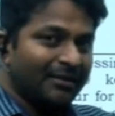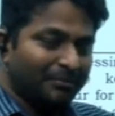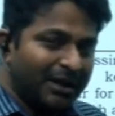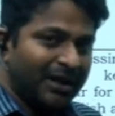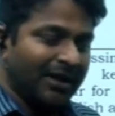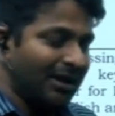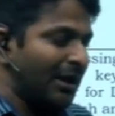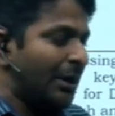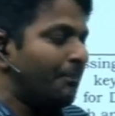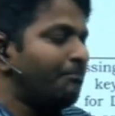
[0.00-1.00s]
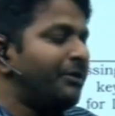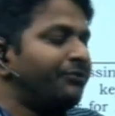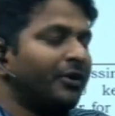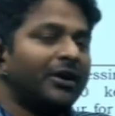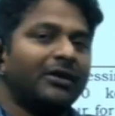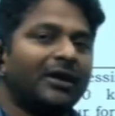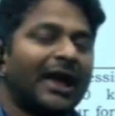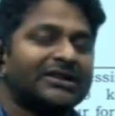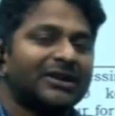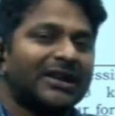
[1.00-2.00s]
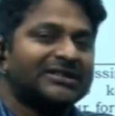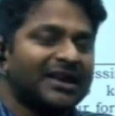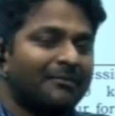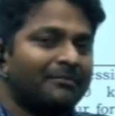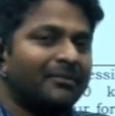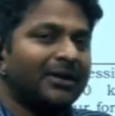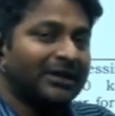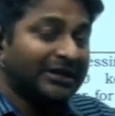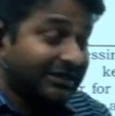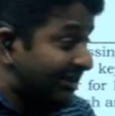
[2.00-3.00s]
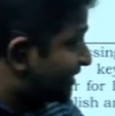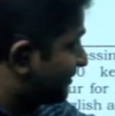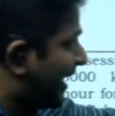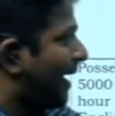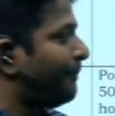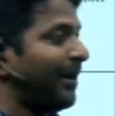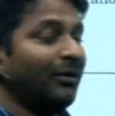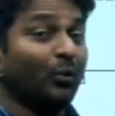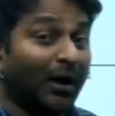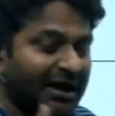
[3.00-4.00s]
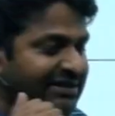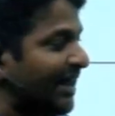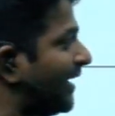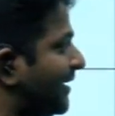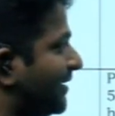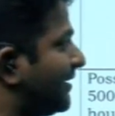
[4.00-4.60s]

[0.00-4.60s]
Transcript: meaning before your actual exam, this will happen. What is that?